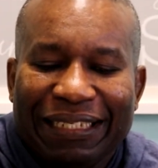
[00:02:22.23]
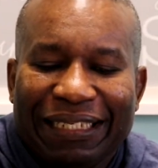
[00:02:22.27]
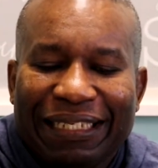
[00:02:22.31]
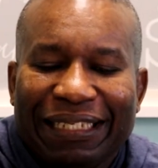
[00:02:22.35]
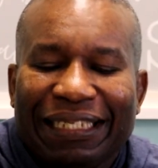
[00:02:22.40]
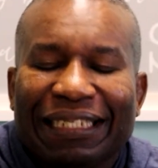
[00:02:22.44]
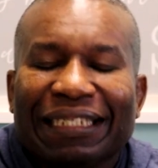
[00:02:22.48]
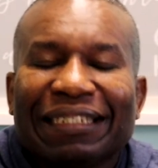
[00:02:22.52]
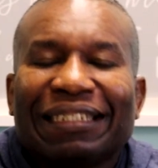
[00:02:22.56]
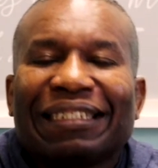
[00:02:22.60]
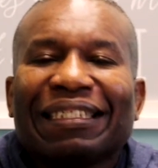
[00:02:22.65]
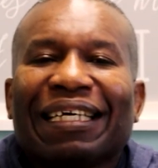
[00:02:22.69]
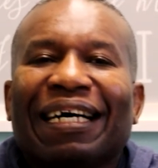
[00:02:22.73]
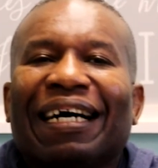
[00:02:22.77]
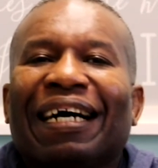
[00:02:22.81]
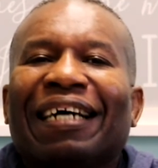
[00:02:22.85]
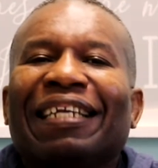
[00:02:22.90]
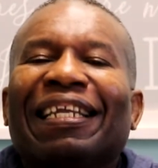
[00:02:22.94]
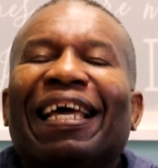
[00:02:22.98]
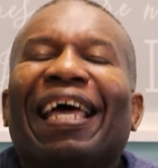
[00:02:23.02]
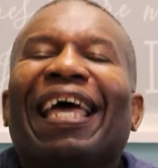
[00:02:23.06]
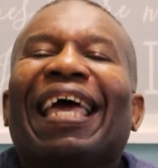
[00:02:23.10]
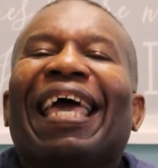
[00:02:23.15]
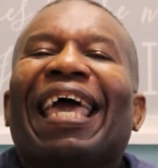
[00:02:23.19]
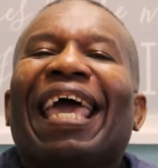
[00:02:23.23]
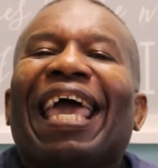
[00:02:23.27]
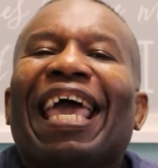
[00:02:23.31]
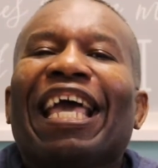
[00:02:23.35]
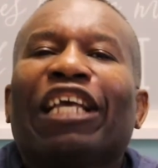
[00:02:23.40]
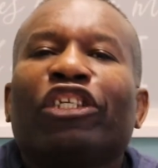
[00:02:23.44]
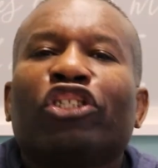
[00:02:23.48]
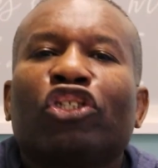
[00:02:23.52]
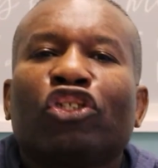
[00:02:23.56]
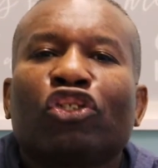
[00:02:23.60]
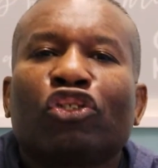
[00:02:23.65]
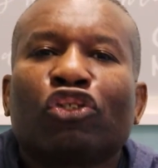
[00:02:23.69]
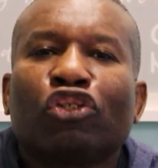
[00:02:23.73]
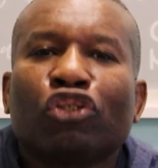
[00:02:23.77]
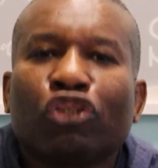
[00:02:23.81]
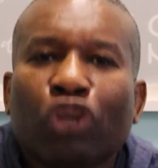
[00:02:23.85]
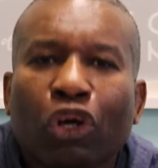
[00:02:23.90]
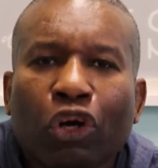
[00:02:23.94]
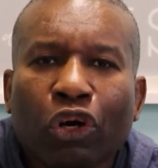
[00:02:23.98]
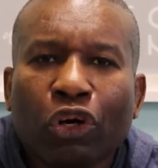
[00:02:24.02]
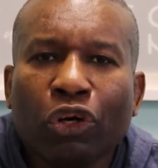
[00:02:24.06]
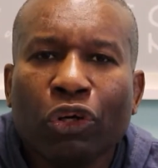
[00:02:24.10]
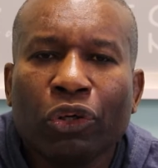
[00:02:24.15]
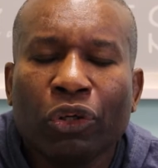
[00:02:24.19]
is an
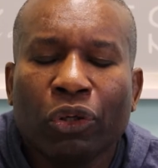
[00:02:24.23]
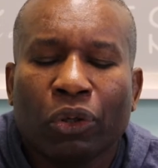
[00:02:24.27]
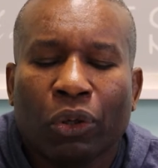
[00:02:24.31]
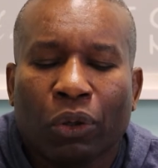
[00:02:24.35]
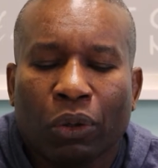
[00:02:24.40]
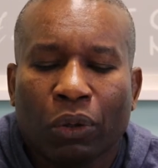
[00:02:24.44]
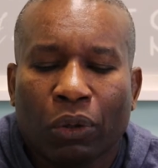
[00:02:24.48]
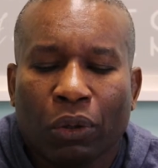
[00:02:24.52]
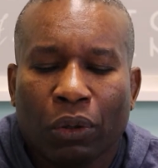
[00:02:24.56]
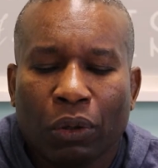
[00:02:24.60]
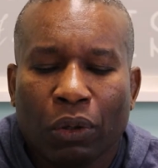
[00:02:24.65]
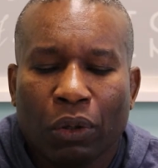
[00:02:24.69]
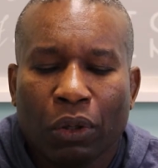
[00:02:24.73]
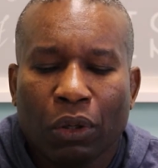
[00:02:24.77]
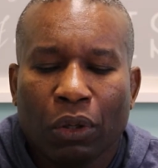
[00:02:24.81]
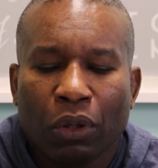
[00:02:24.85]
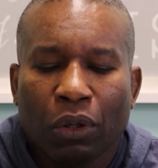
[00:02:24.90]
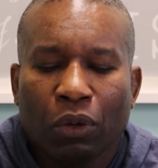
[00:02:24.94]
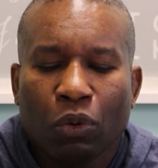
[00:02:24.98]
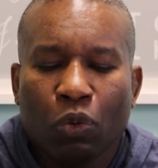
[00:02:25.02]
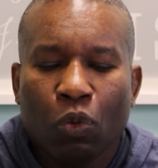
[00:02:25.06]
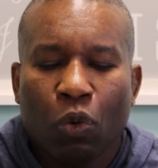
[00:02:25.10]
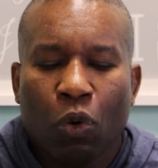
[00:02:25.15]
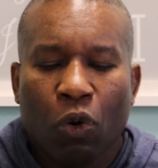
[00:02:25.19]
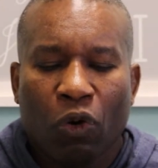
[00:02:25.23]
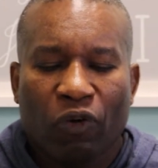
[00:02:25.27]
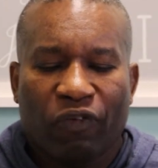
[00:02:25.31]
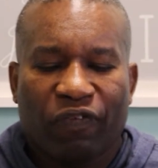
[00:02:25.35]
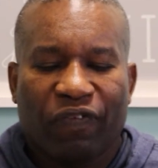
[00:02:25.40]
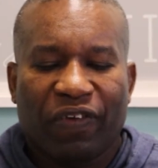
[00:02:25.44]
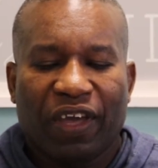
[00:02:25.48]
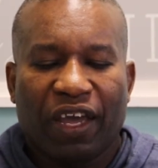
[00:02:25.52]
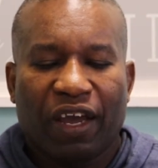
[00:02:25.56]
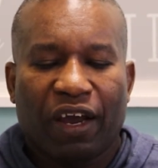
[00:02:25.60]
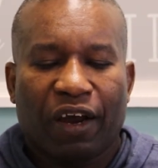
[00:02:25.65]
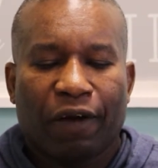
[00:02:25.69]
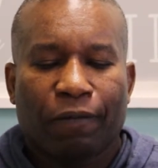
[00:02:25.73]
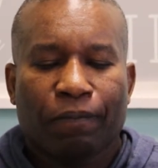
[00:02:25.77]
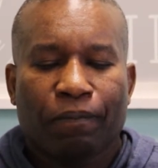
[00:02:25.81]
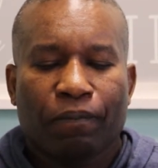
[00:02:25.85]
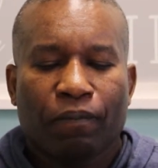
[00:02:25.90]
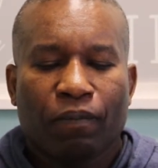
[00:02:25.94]
external warfare.